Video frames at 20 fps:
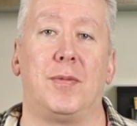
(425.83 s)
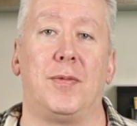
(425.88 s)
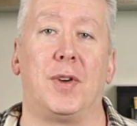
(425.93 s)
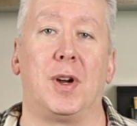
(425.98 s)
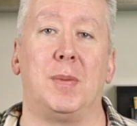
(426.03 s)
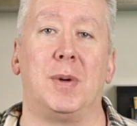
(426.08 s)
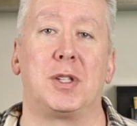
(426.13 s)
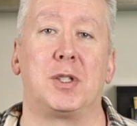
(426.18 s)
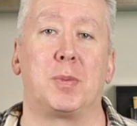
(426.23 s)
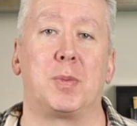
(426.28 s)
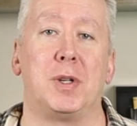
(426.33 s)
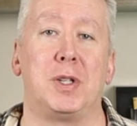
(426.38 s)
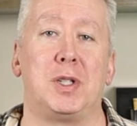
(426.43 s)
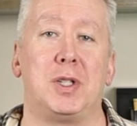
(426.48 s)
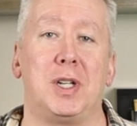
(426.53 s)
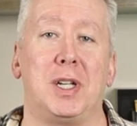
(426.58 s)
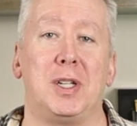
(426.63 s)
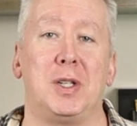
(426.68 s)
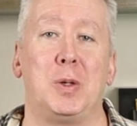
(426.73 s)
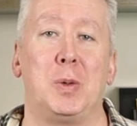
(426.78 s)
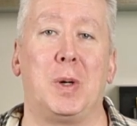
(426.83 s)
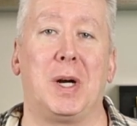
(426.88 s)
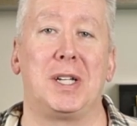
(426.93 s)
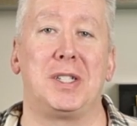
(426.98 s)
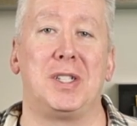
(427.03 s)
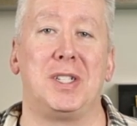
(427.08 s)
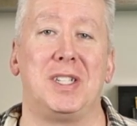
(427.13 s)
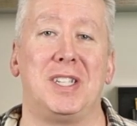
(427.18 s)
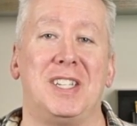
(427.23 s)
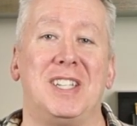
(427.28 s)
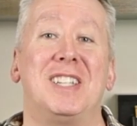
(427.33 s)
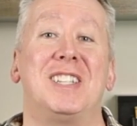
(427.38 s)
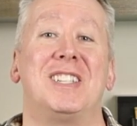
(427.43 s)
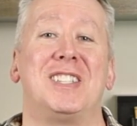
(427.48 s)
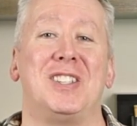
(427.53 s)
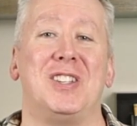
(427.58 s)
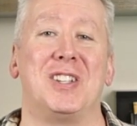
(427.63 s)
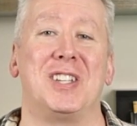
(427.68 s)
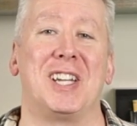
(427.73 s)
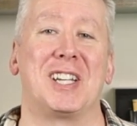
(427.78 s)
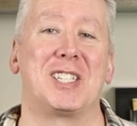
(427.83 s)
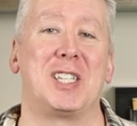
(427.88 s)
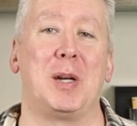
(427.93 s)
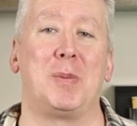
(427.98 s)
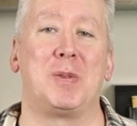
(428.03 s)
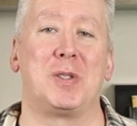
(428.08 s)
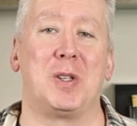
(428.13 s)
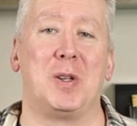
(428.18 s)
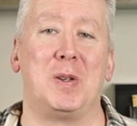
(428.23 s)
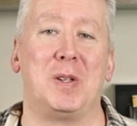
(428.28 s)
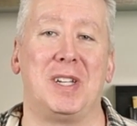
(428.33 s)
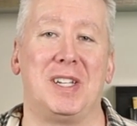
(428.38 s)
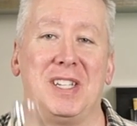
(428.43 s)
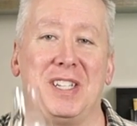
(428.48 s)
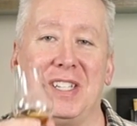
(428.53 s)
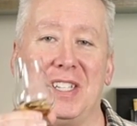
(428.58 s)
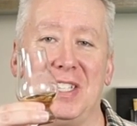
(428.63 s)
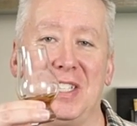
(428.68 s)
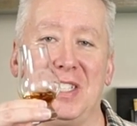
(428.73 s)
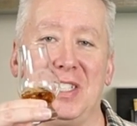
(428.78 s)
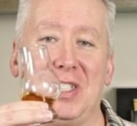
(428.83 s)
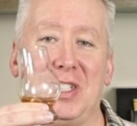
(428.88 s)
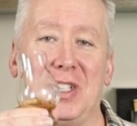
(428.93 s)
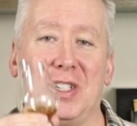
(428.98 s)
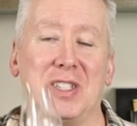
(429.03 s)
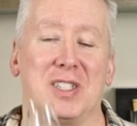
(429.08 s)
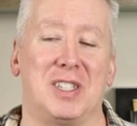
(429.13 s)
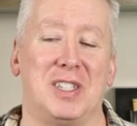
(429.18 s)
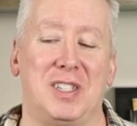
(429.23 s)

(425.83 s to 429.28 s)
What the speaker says: very much appreciate you watching. See you on the next episode. Cheers.